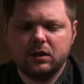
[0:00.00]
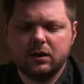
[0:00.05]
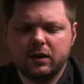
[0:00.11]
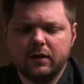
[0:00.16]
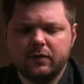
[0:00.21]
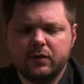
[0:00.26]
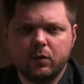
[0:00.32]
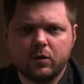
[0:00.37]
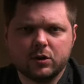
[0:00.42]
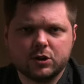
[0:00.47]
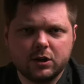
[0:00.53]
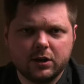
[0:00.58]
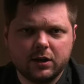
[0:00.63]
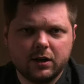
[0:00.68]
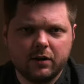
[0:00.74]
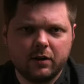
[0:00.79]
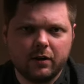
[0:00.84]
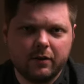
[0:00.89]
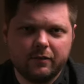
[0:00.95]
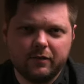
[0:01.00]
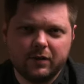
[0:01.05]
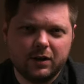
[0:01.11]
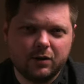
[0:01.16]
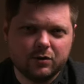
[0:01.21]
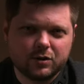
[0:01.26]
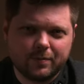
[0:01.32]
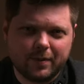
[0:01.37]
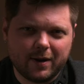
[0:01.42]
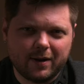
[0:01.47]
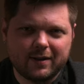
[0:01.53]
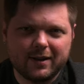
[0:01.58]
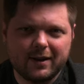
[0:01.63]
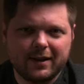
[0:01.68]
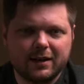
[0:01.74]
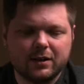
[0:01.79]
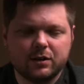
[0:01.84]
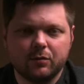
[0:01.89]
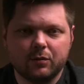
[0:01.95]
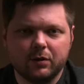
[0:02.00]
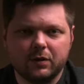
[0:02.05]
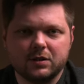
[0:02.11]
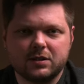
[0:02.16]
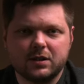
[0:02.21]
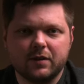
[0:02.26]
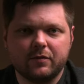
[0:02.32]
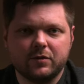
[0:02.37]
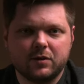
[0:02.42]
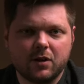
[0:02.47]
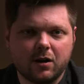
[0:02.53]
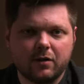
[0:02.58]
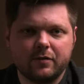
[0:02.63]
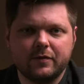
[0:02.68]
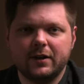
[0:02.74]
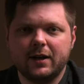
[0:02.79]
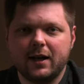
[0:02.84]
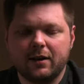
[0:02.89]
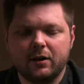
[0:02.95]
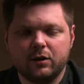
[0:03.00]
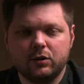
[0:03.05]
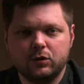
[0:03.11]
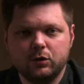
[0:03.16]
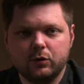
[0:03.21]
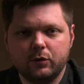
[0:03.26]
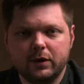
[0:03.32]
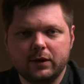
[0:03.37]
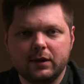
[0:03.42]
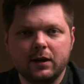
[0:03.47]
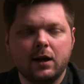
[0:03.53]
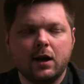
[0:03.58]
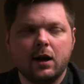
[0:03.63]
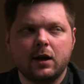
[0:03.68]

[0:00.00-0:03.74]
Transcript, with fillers: if you watch any videos about getting into real estate photography and how to do it,